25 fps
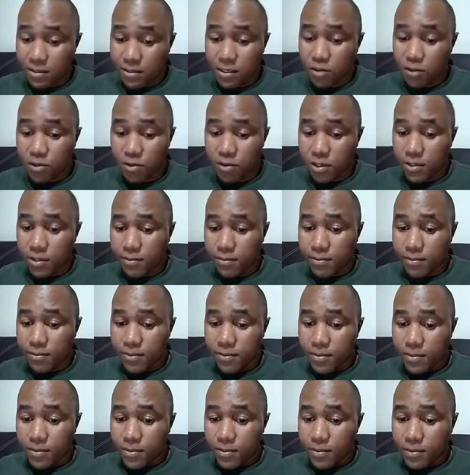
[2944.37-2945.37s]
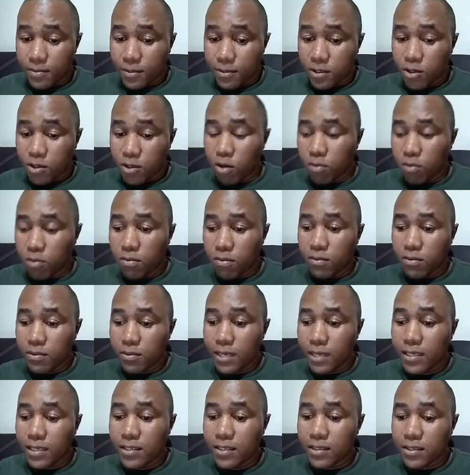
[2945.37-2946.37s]
and so on. So. so
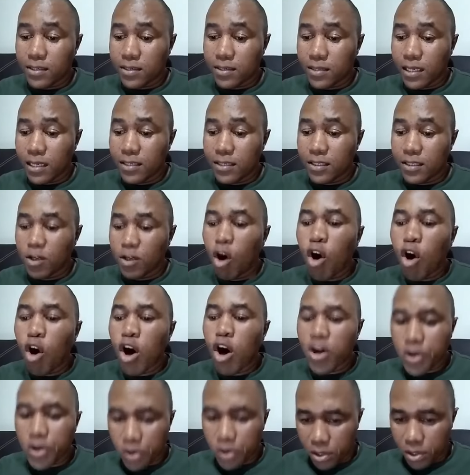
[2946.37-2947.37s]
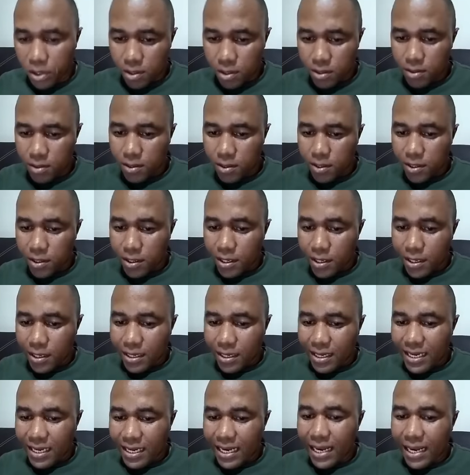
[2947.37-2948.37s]
there is, there is no control.
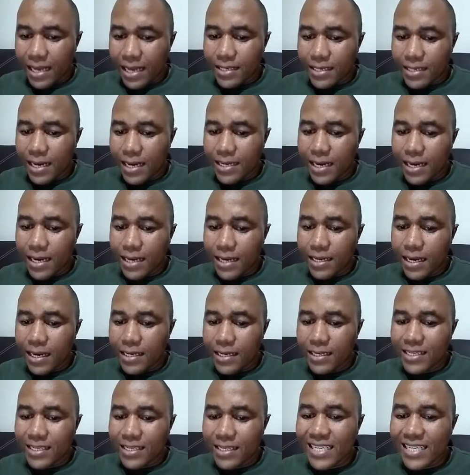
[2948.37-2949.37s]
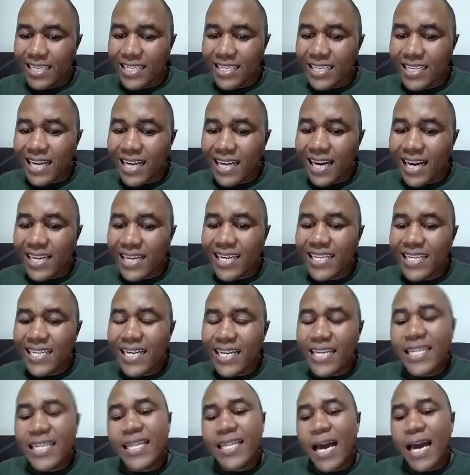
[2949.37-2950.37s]
And, and, and, and it is inculcated
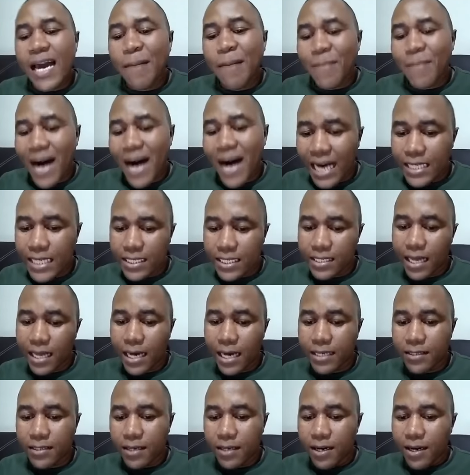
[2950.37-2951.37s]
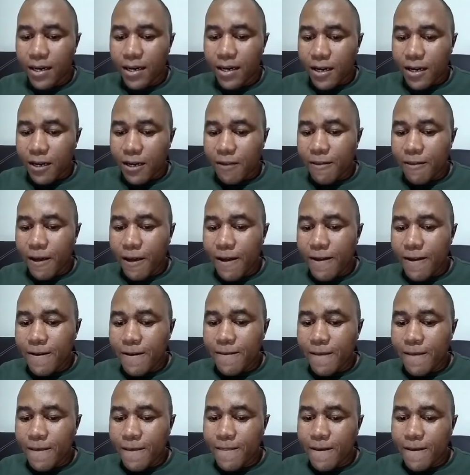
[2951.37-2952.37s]
in their minds that they,
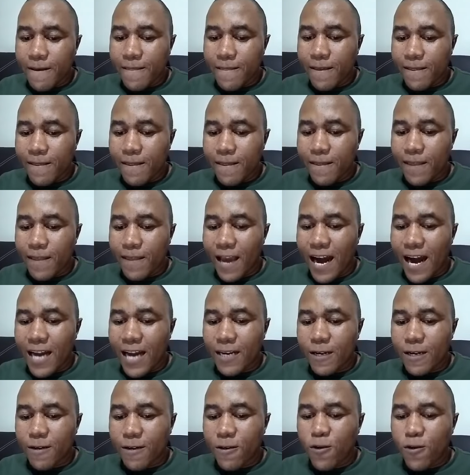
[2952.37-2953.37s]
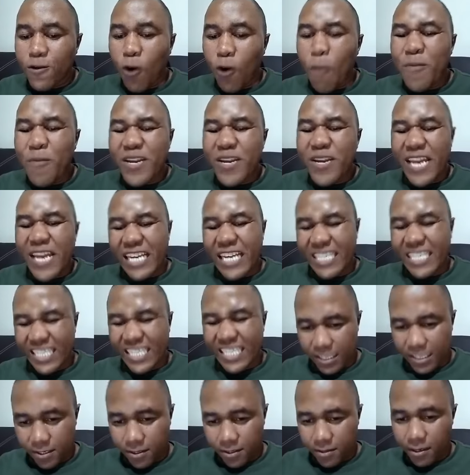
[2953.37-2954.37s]
they, they, they are
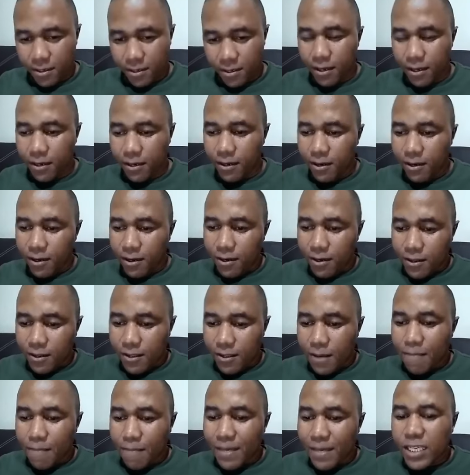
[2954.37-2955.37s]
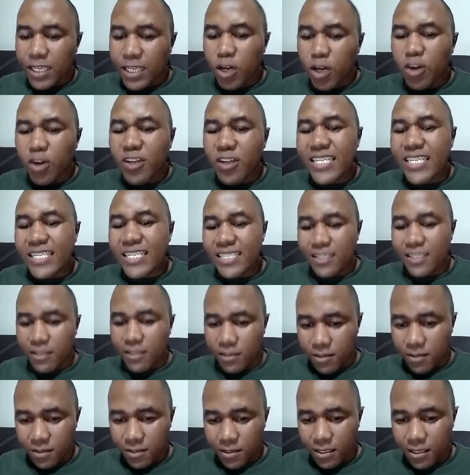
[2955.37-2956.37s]
dominating. They, the
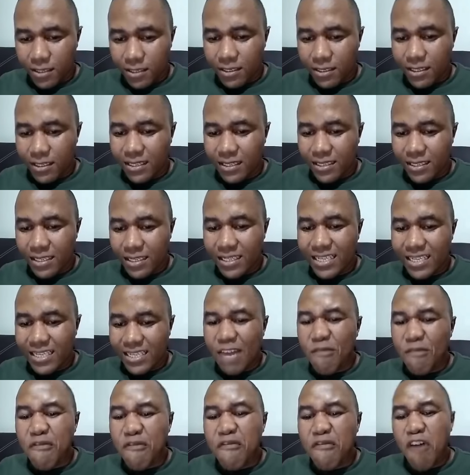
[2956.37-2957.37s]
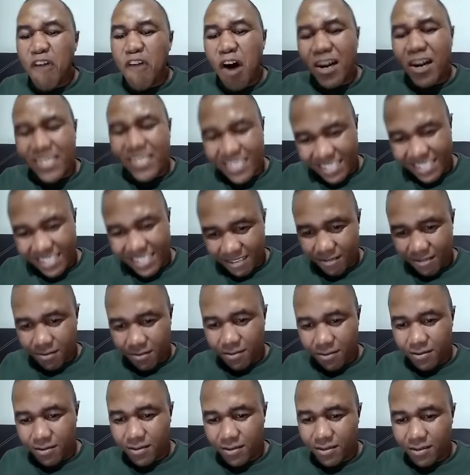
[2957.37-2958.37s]
masculinity is, is, is enforced,
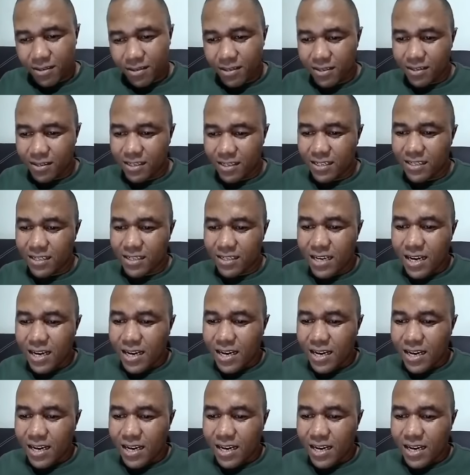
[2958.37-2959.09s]
is, is, is,